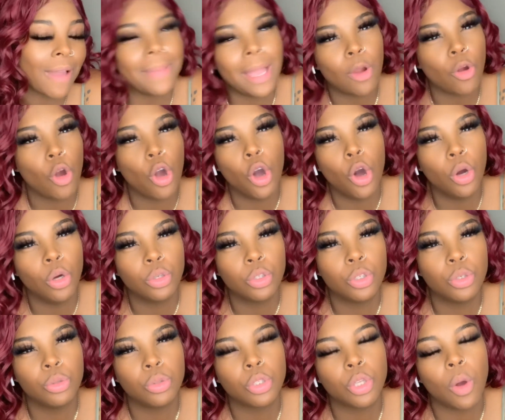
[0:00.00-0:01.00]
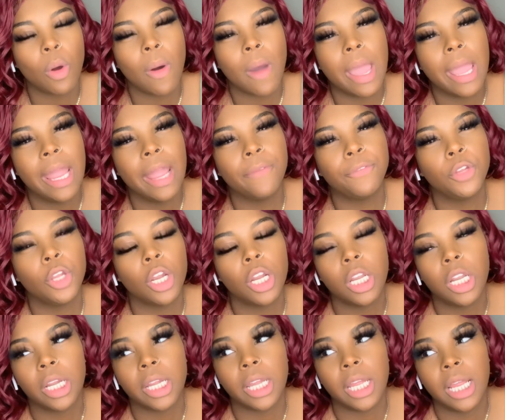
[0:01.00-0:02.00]
I'm not gonna hold you. So if
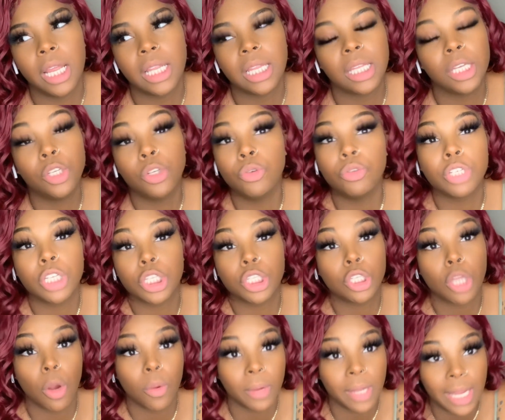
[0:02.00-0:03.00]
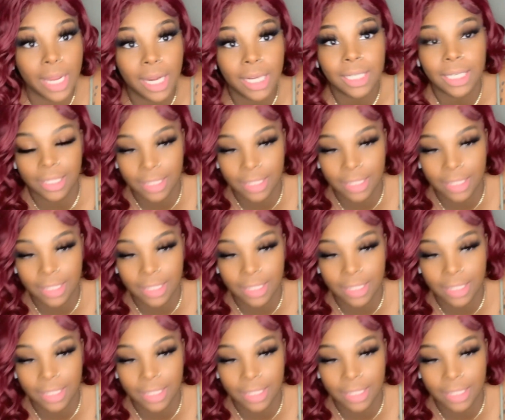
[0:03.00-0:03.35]
you're looking and like you just don't care,